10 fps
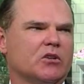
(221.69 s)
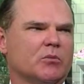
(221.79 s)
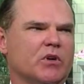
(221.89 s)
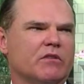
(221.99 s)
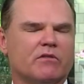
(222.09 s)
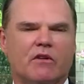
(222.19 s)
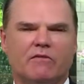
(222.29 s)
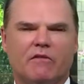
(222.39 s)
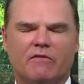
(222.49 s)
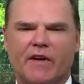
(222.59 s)
a little bit of a
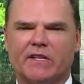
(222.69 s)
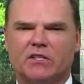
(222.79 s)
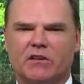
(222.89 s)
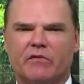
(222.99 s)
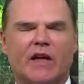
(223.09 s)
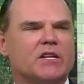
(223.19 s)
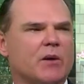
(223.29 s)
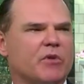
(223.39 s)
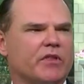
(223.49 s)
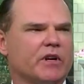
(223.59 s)
facelift, that
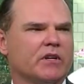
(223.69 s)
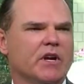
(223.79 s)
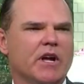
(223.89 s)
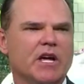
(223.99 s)
type of thing.